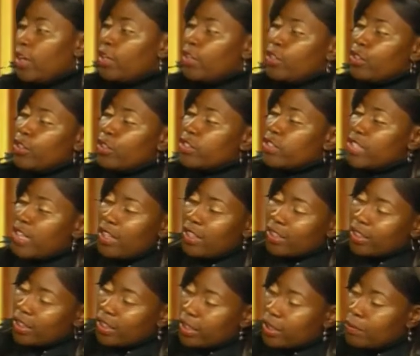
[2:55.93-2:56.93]
Ooh, you're
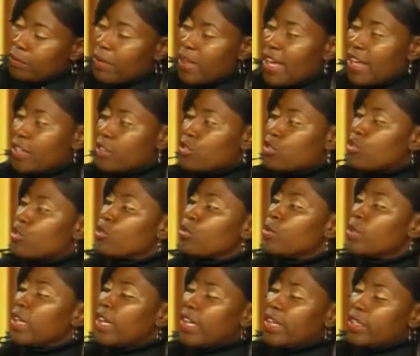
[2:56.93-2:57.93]
telling him that it's
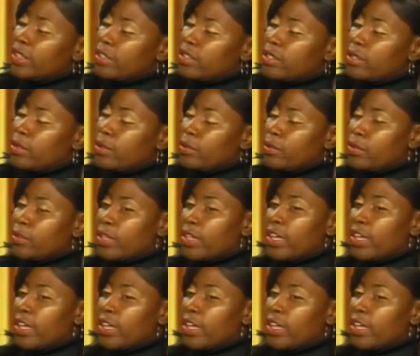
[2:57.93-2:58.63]
too late to